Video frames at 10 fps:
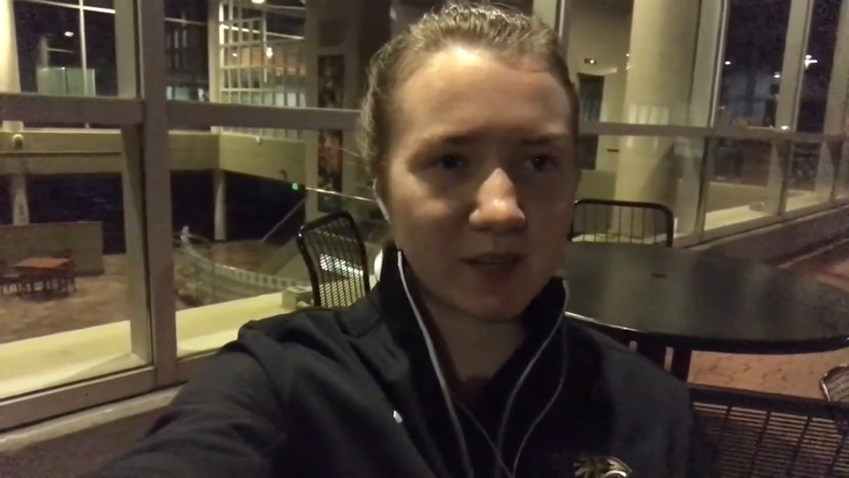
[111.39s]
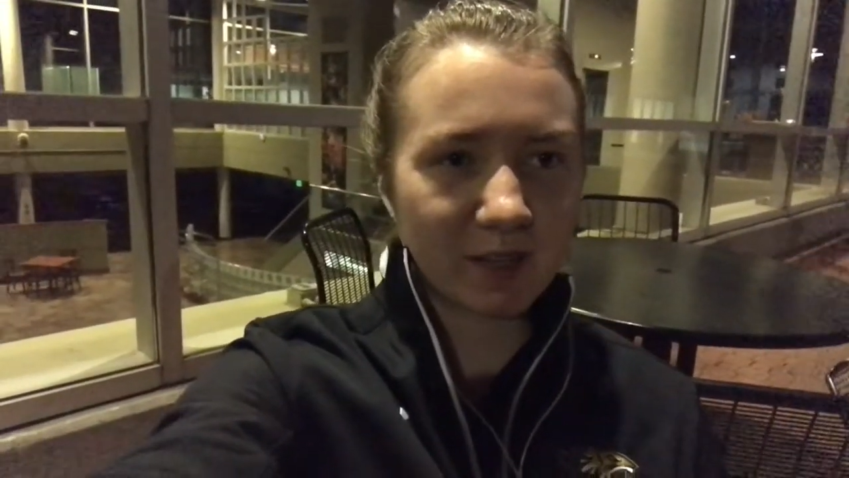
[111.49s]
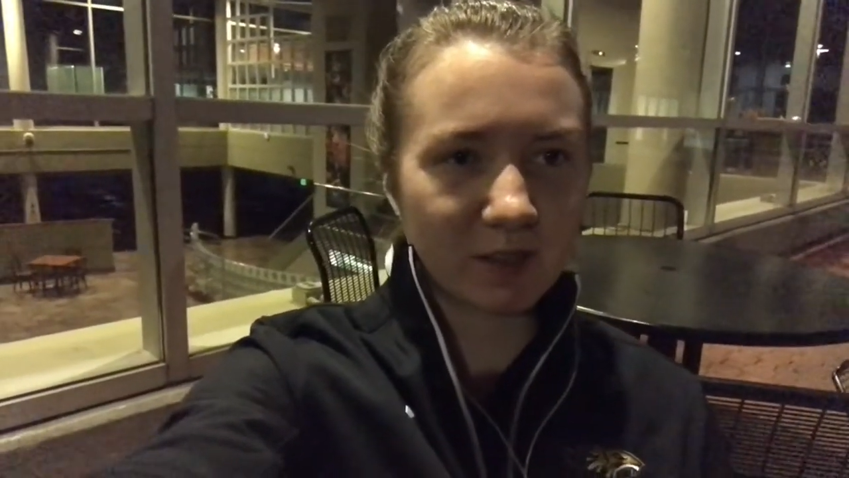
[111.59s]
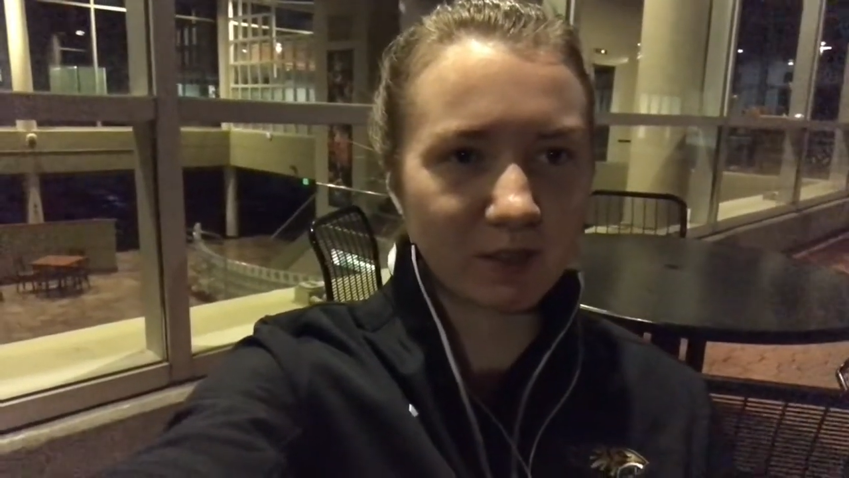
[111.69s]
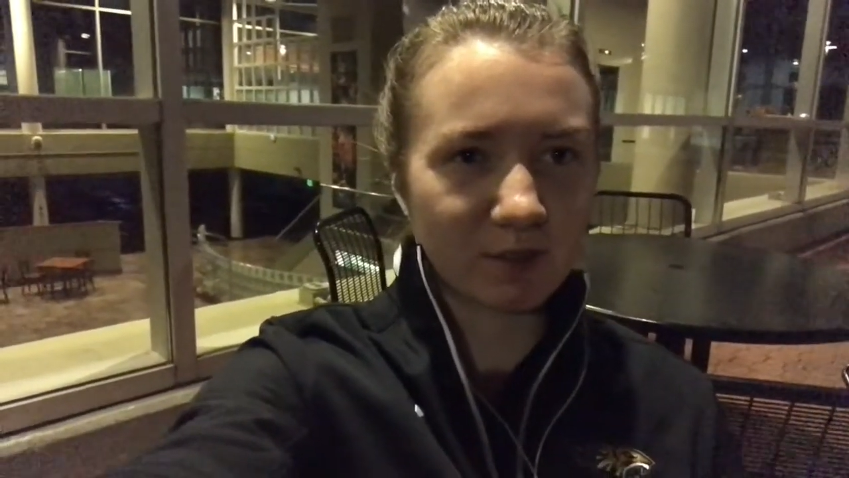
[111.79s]

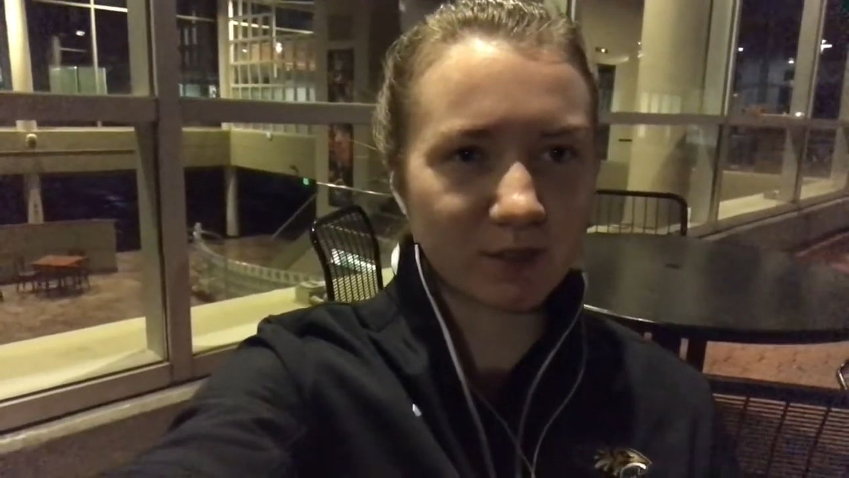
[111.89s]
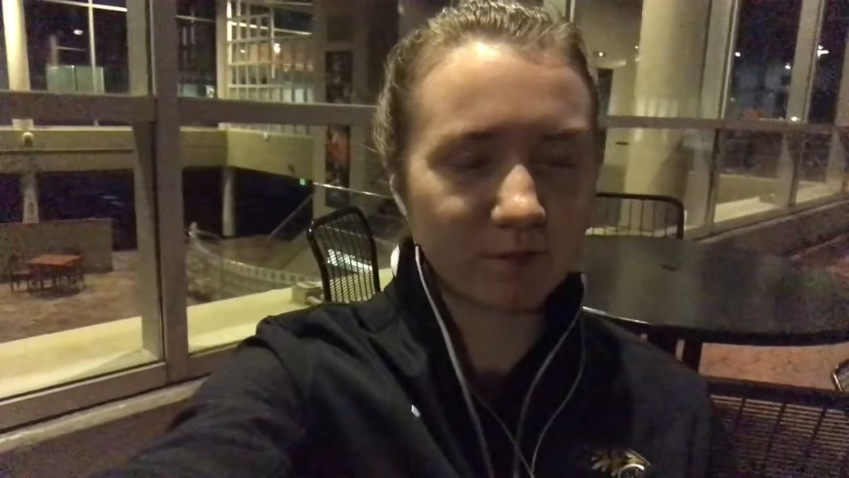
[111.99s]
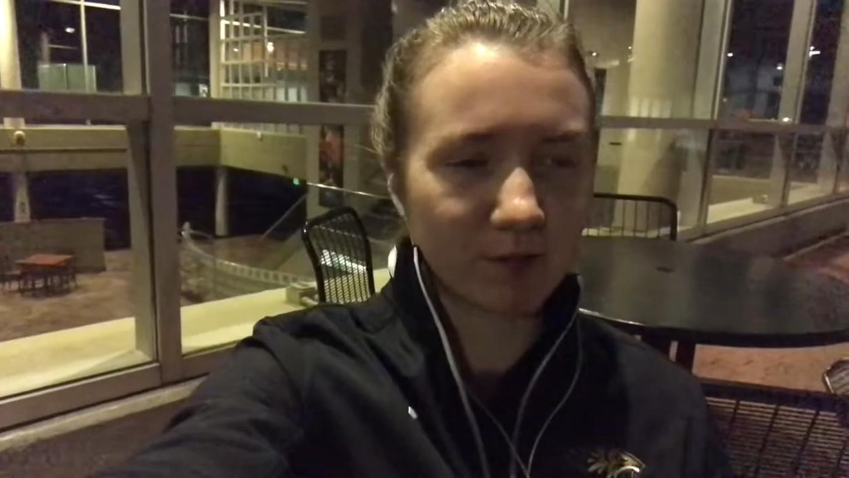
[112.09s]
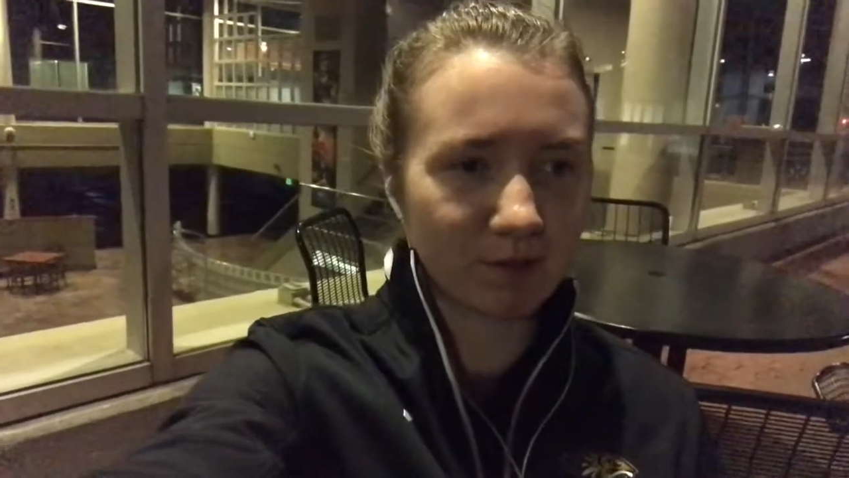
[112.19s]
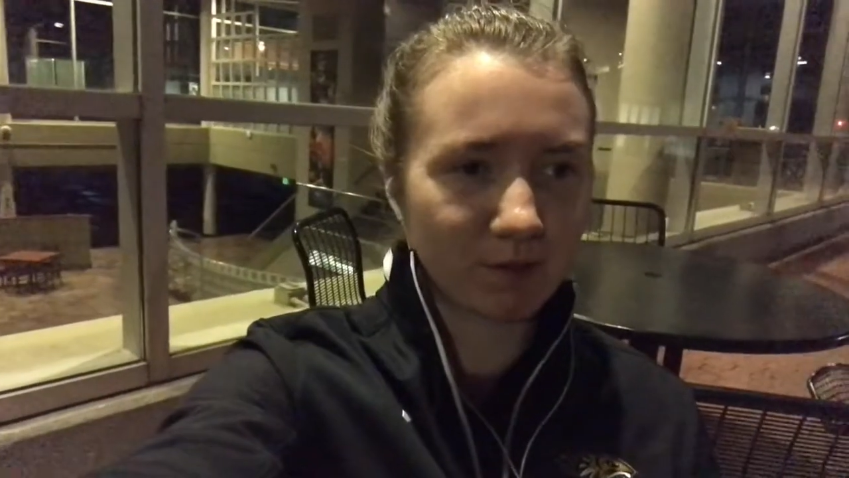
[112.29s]
in
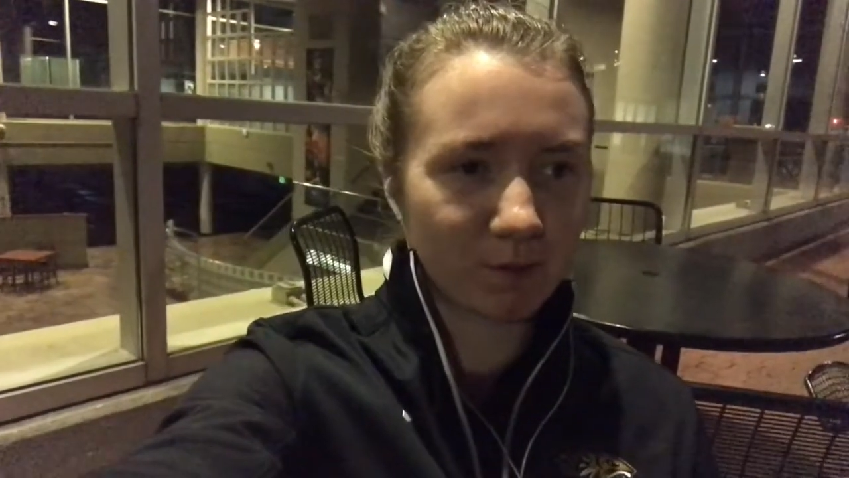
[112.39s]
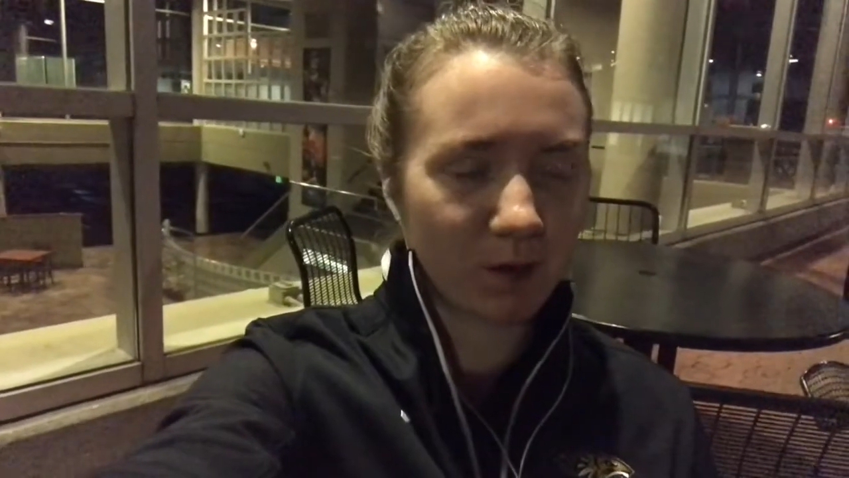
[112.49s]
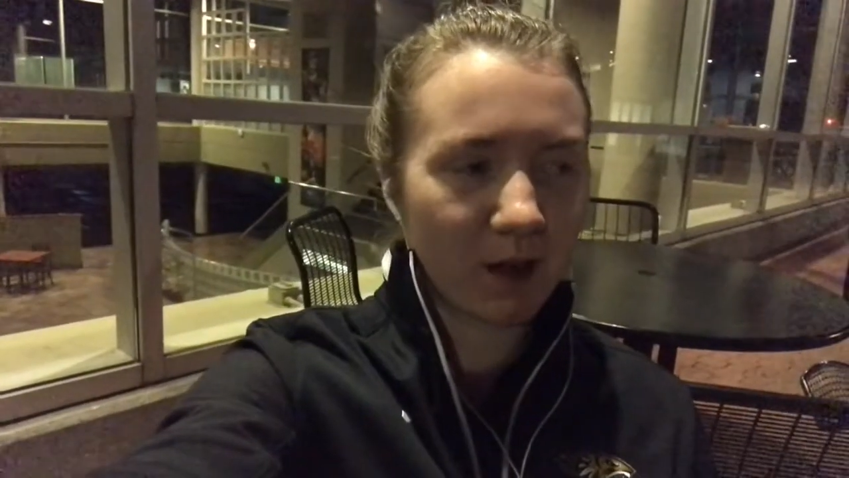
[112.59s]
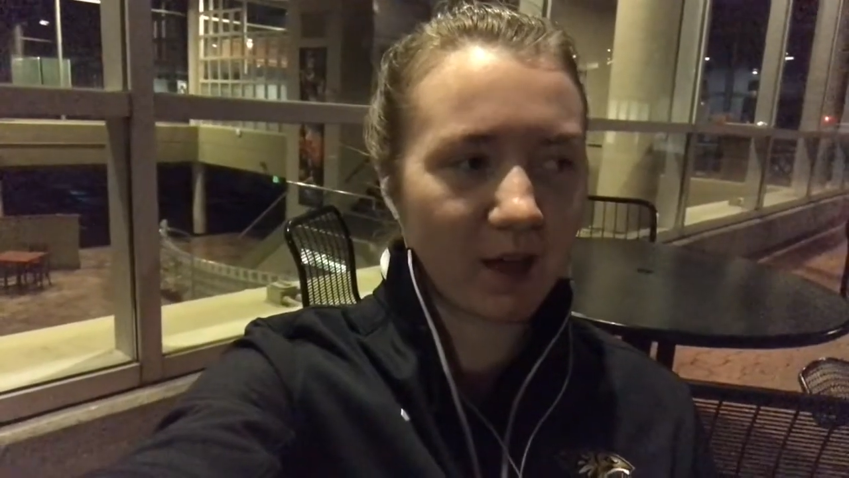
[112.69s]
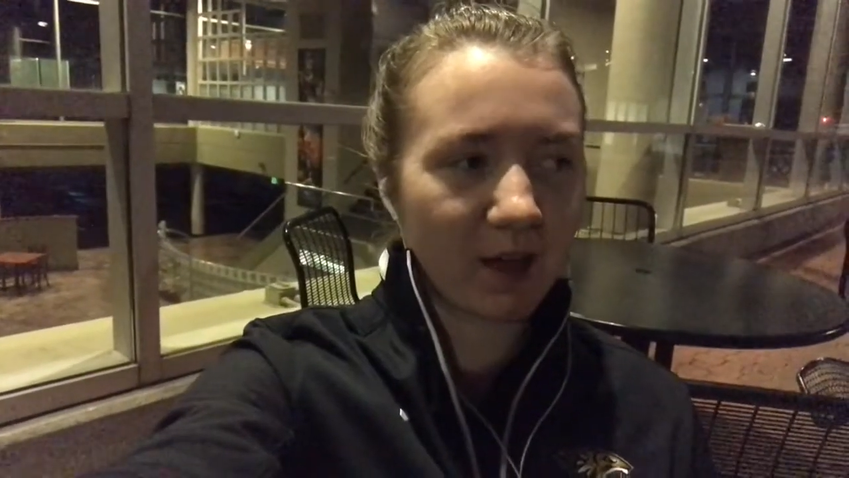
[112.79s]
thirteen reasons
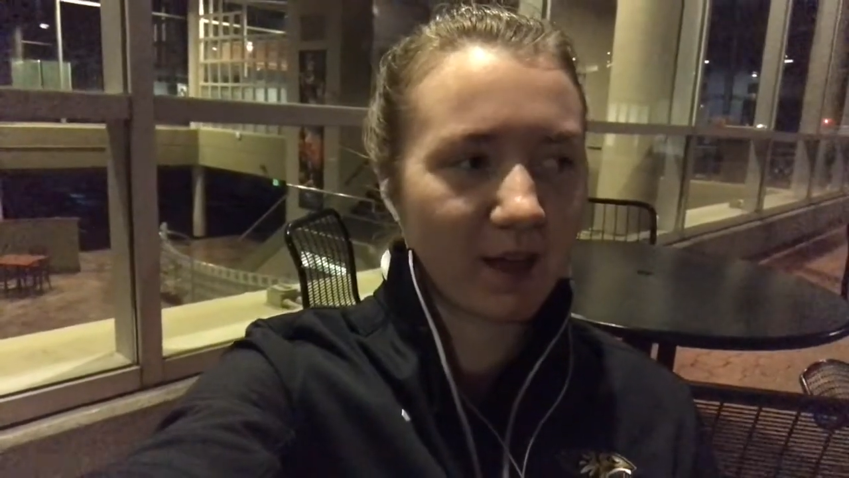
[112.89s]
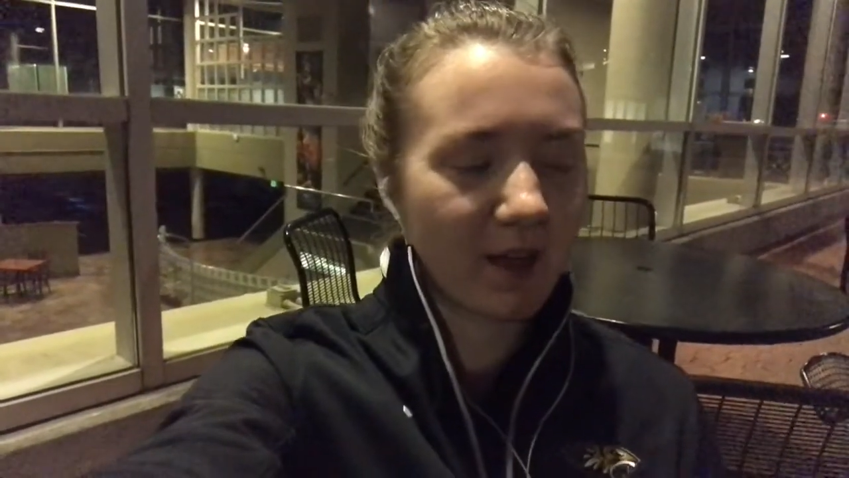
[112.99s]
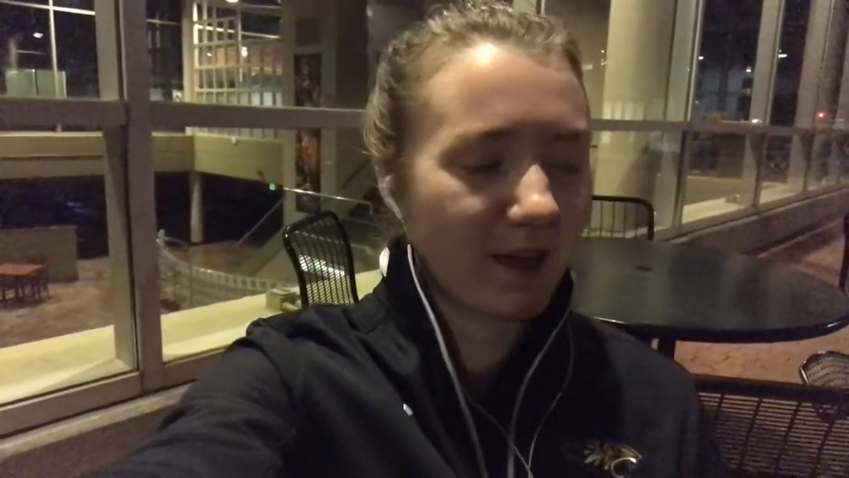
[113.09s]
why,